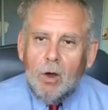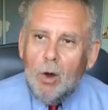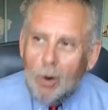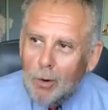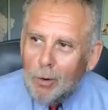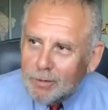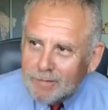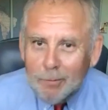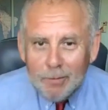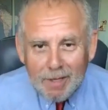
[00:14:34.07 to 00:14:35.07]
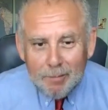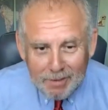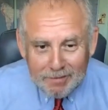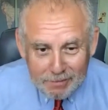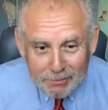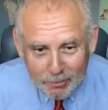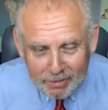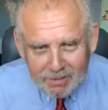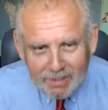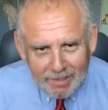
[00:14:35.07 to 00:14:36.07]
oh, is that what they mean
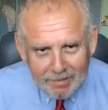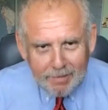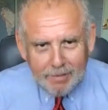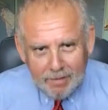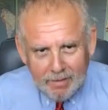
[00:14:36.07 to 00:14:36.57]
situation kind of thing.